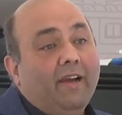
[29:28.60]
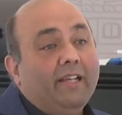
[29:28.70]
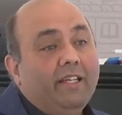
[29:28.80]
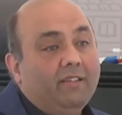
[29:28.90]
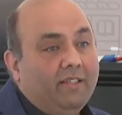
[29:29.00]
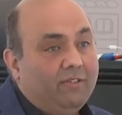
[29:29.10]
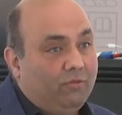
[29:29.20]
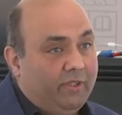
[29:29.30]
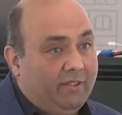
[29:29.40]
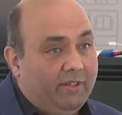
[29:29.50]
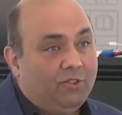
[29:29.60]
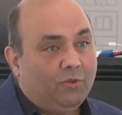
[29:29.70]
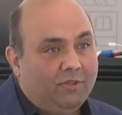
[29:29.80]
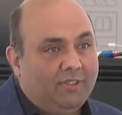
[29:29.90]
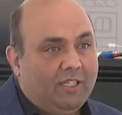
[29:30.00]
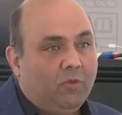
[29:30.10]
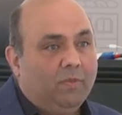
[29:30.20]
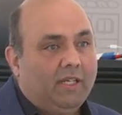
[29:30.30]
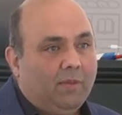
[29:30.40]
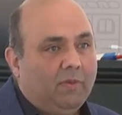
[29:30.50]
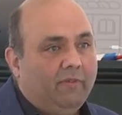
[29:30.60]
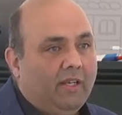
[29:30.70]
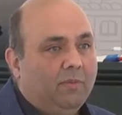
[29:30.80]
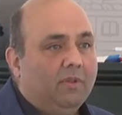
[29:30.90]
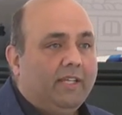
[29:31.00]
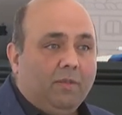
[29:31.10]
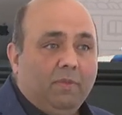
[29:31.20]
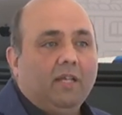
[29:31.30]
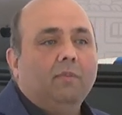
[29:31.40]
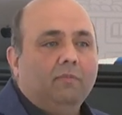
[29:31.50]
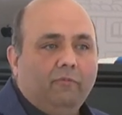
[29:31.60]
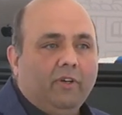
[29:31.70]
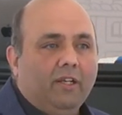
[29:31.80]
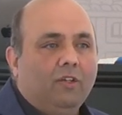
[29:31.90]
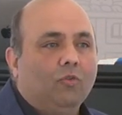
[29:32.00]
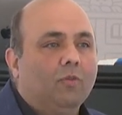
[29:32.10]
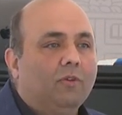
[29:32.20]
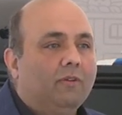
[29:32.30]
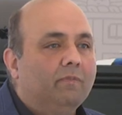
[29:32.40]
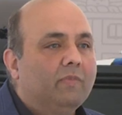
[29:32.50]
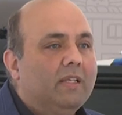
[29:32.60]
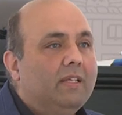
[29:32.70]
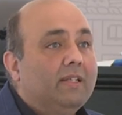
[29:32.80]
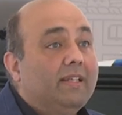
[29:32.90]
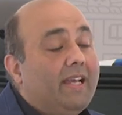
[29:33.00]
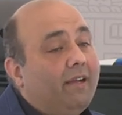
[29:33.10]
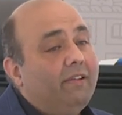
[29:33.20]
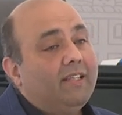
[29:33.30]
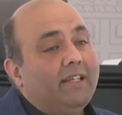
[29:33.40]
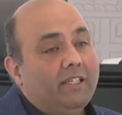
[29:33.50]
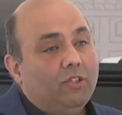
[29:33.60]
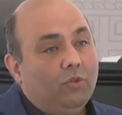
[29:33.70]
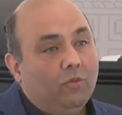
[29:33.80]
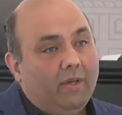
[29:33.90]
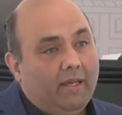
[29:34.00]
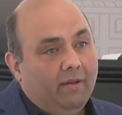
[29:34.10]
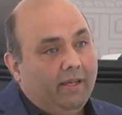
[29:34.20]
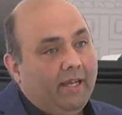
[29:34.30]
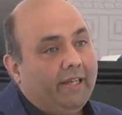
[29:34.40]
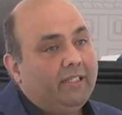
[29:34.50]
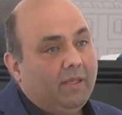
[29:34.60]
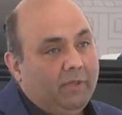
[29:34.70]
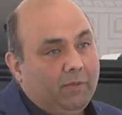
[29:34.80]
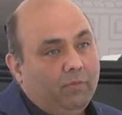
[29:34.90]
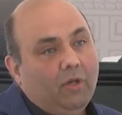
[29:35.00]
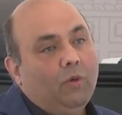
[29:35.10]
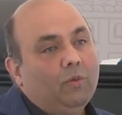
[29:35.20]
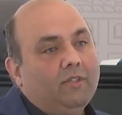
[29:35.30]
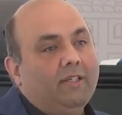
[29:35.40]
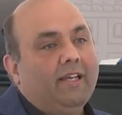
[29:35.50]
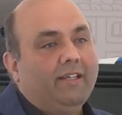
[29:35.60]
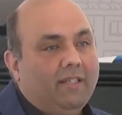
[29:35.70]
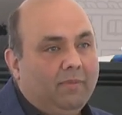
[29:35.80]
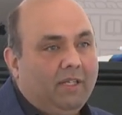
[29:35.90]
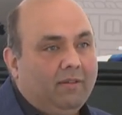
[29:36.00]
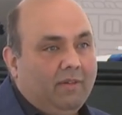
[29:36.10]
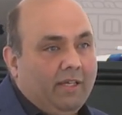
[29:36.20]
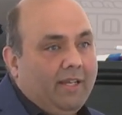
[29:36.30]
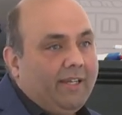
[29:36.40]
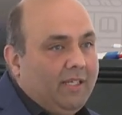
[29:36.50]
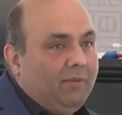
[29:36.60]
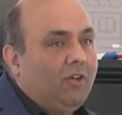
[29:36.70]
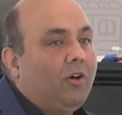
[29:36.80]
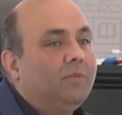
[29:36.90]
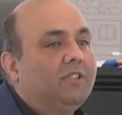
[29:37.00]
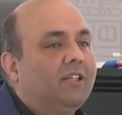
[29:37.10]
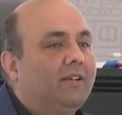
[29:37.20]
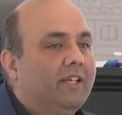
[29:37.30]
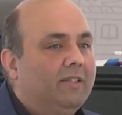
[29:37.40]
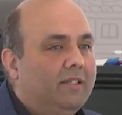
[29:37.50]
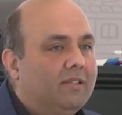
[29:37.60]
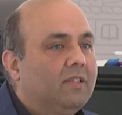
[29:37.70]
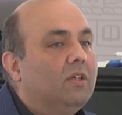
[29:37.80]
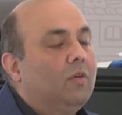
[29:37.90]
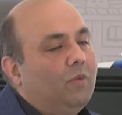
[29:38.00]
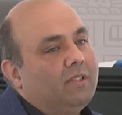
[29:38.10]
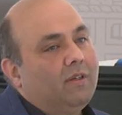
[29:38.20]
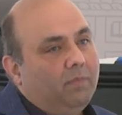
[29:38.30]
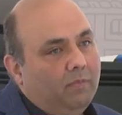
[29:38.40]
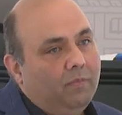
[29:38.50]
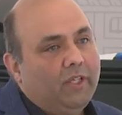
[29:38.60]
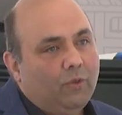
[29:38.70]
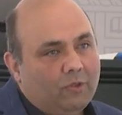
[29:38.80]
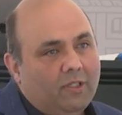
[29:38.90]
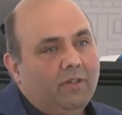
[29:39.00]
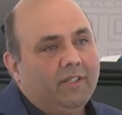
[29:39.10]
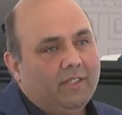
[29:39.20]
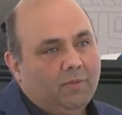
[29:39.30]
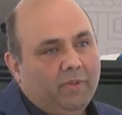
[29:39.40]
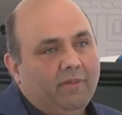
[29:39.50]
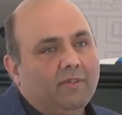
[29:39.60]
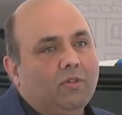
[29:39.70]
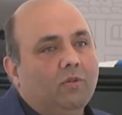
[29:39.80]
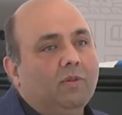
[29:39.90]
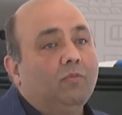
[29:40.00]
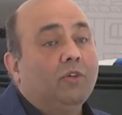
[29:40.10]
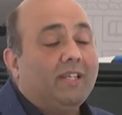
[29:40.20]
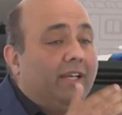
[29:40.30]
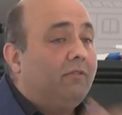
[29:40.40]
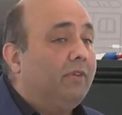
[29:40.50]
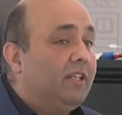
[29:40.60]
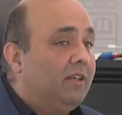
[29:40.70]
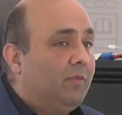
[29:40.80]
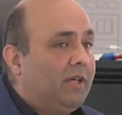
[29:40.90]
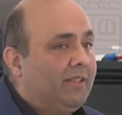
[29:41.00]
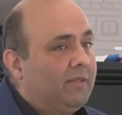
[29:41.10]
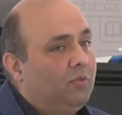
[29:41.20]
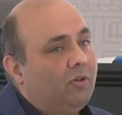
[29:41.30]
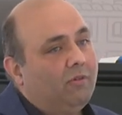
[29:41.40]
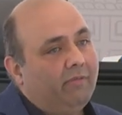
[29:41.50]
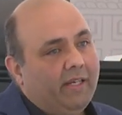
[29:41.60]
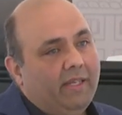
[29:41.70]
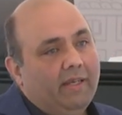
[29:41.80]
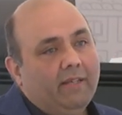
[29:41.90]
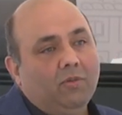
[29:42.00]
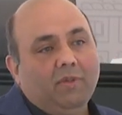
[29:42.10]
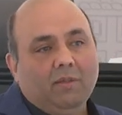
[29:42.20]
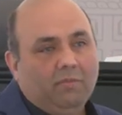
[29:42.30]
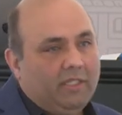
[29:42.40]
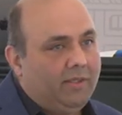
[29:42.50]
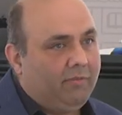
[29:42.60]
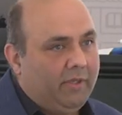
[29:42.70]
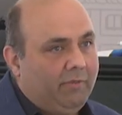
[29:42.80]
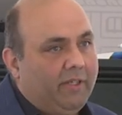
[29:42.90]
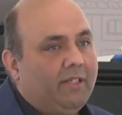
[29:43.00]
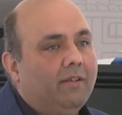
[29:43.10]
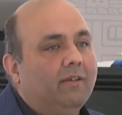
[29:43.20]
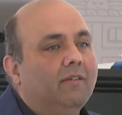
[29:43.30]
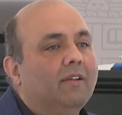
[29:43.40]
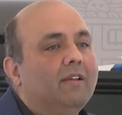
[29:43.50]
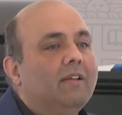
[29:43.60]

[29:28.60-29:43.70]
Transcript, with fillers: finding these resources that have become available, that have become fairly normal. Carrying that into uh, academic prose and academic, an academic object like this was a huge learning experience. So what I had written about this book already had to be completely rewritten.